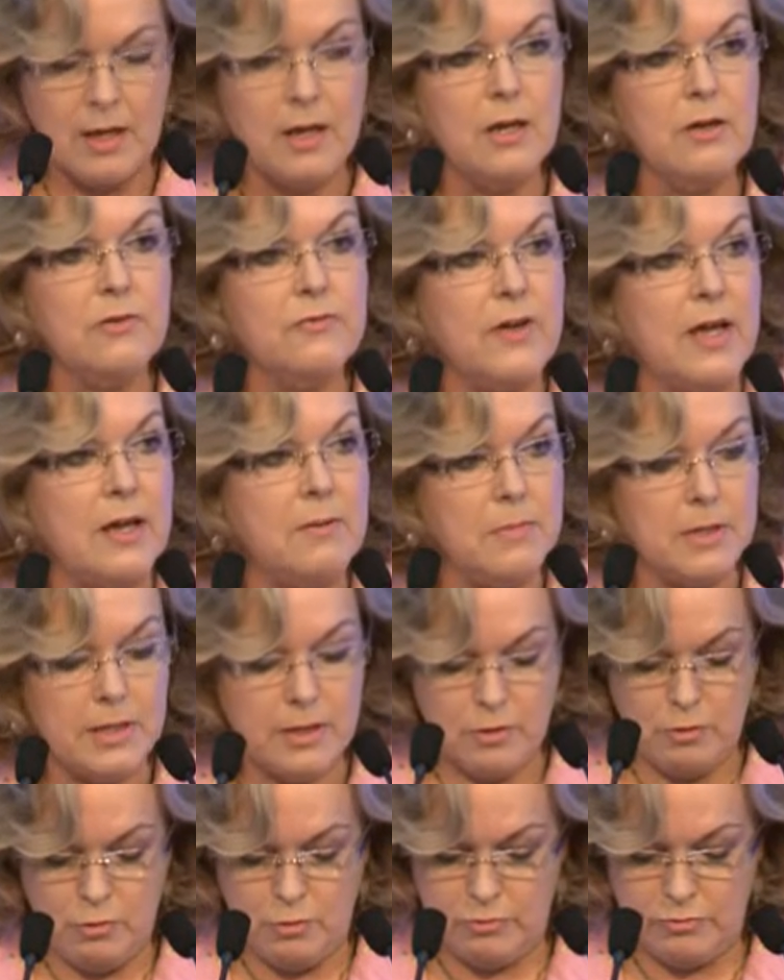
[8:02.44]
Family
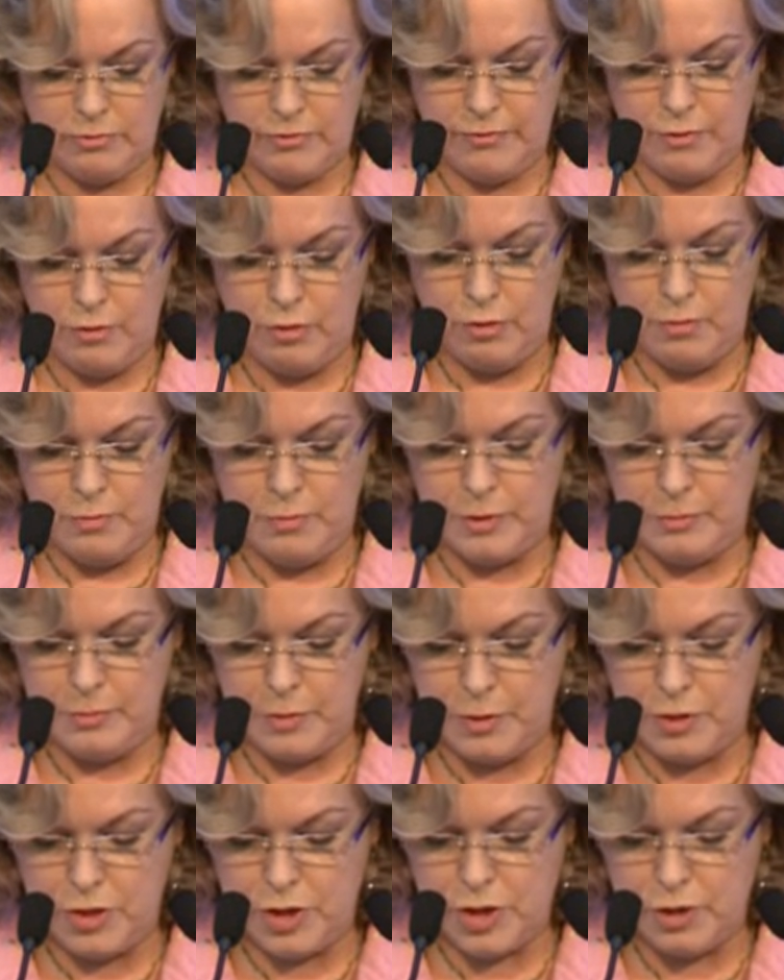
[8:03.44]
court reform will
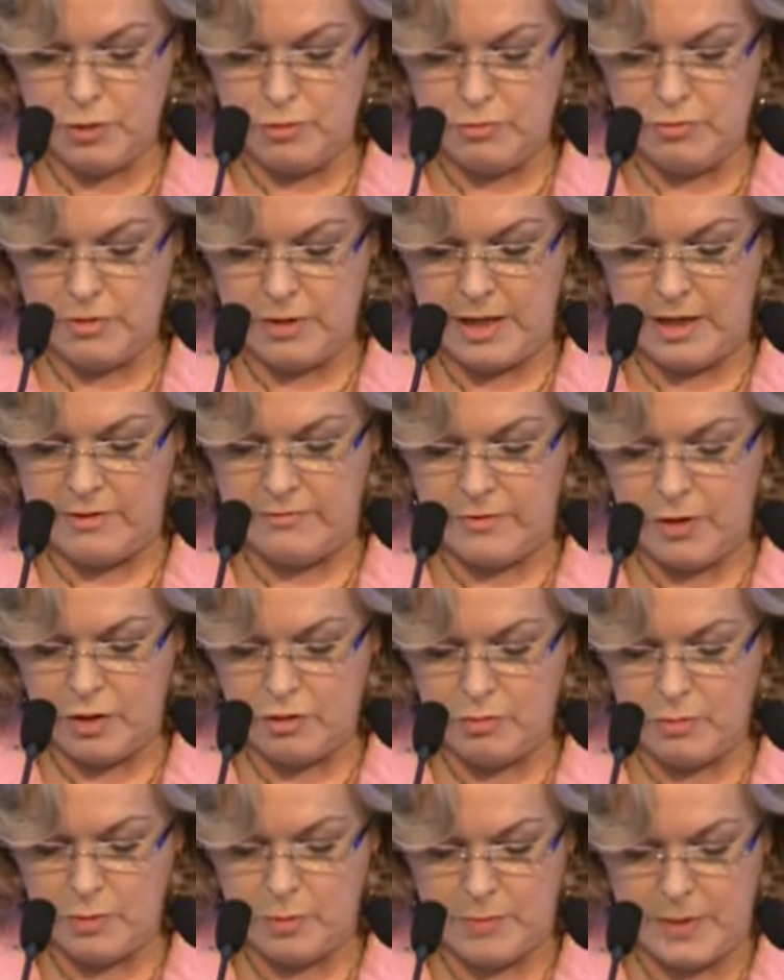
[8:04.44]
put children and
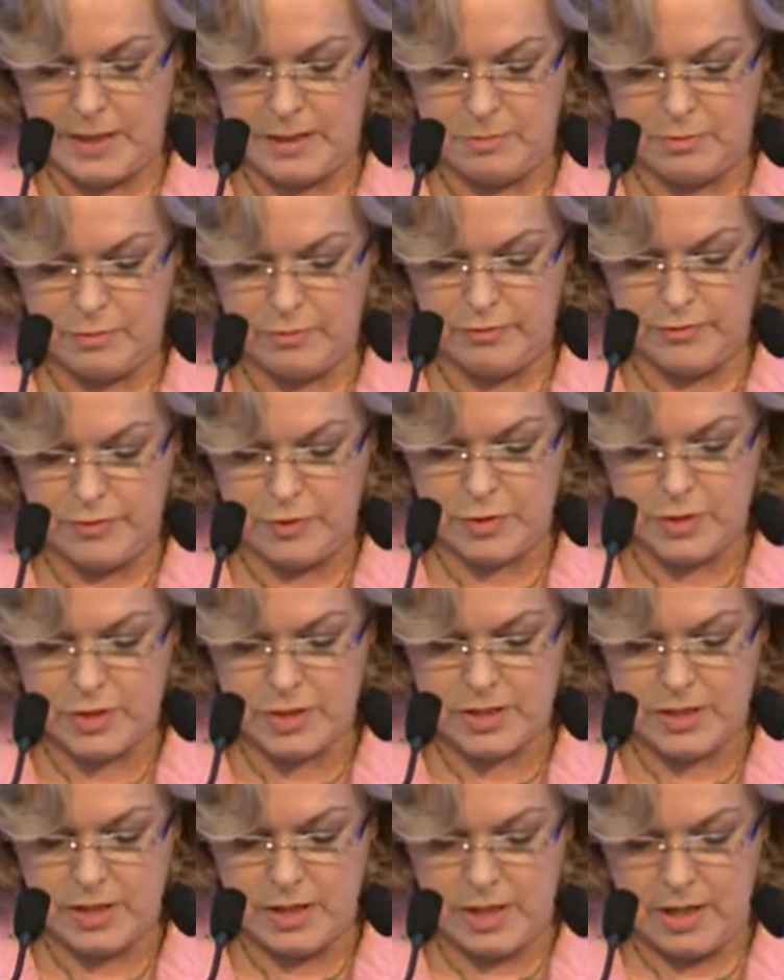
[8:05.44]
vulnerable people
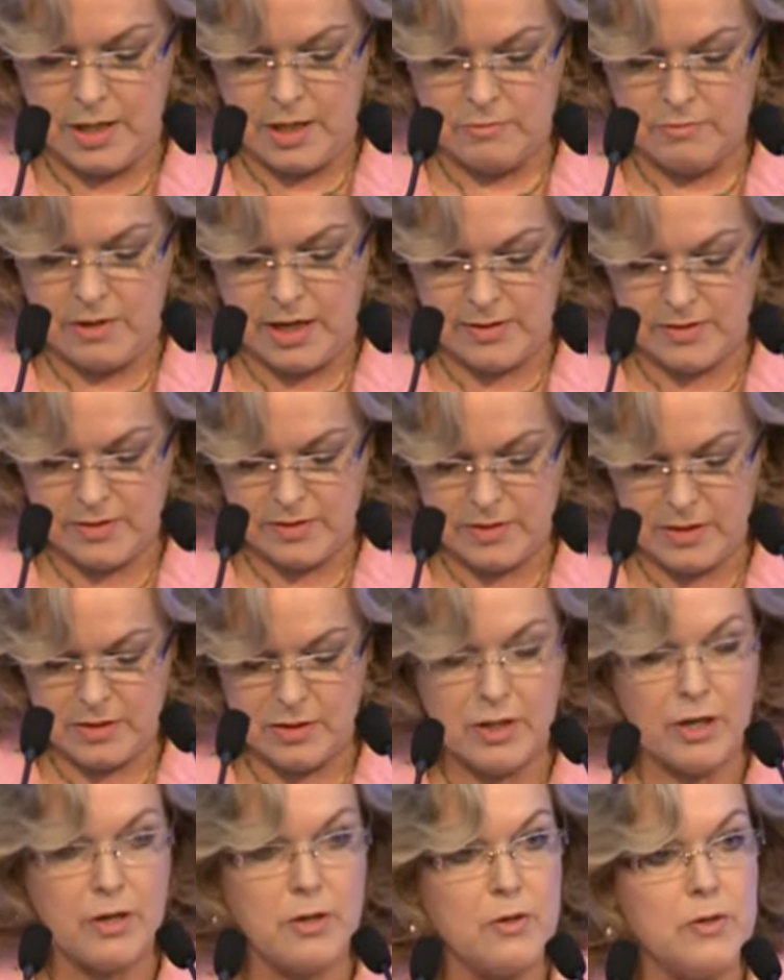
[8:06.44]
first rather than
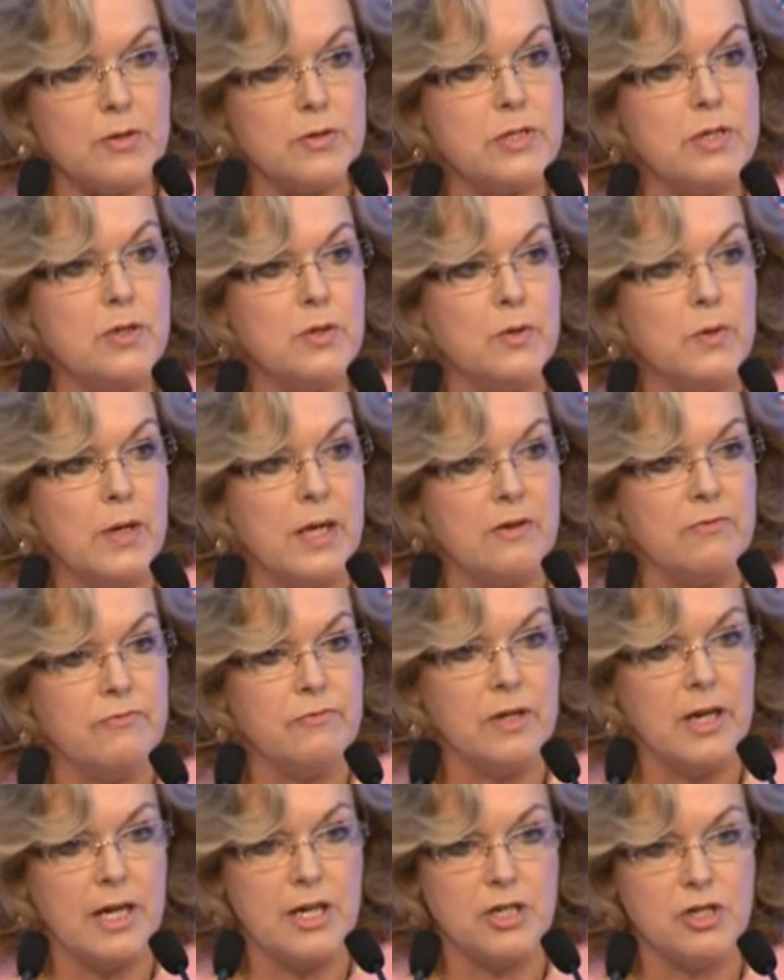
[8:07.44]
those who have
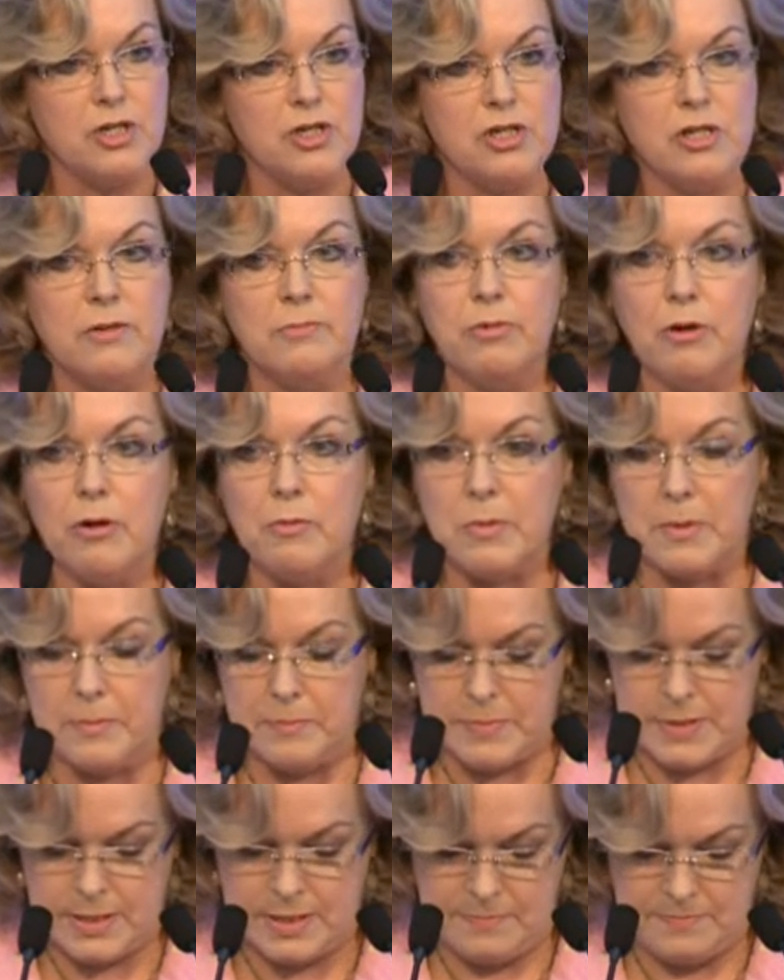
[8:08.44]
relationship
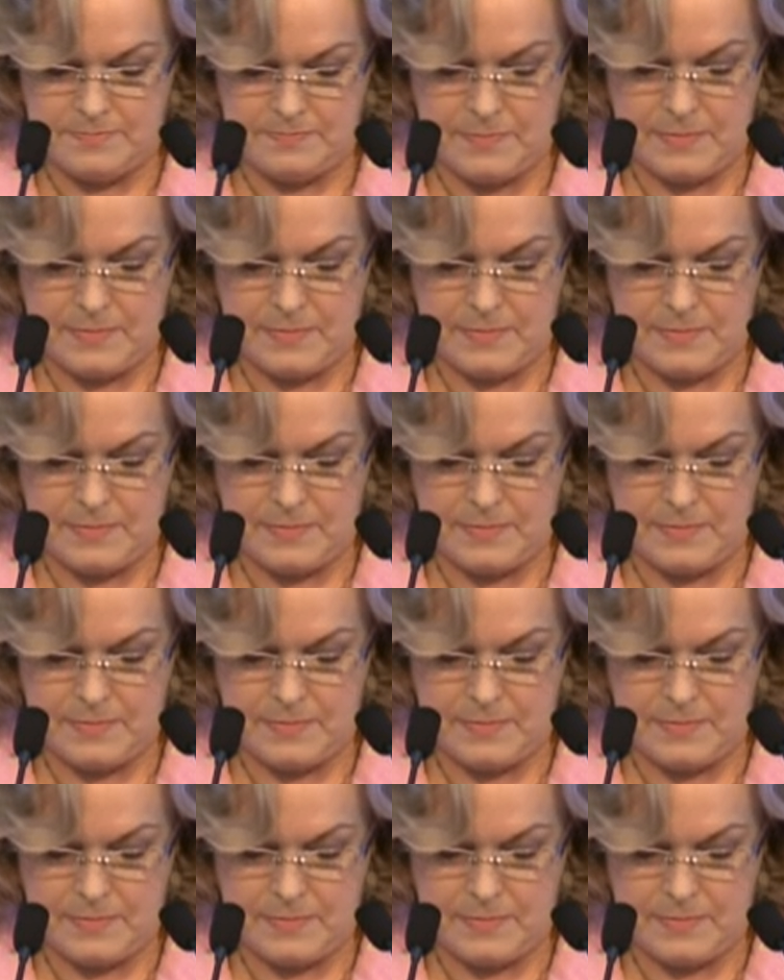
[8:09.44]
problems.